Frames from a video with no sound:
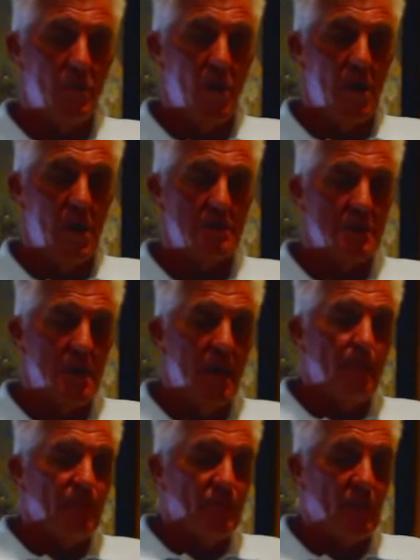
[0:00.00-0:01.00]
worked,
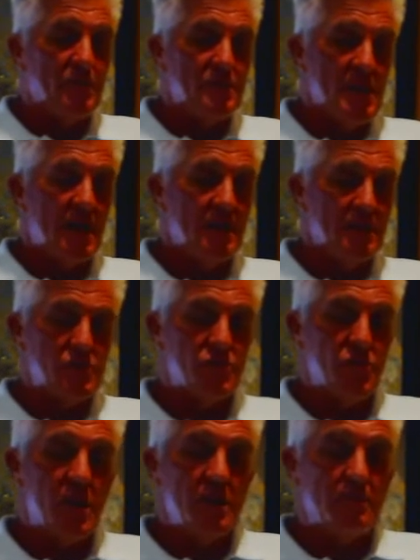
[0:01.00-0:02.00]
so he's out in the
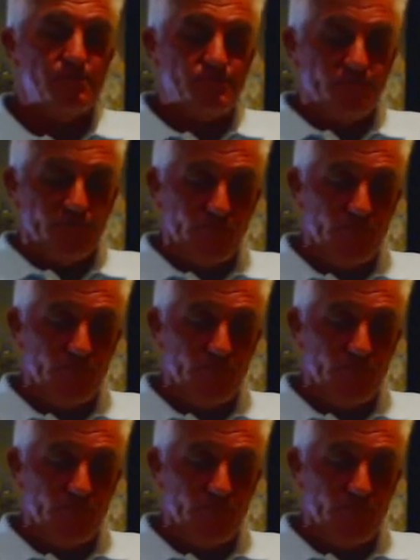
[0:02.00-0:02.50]
street.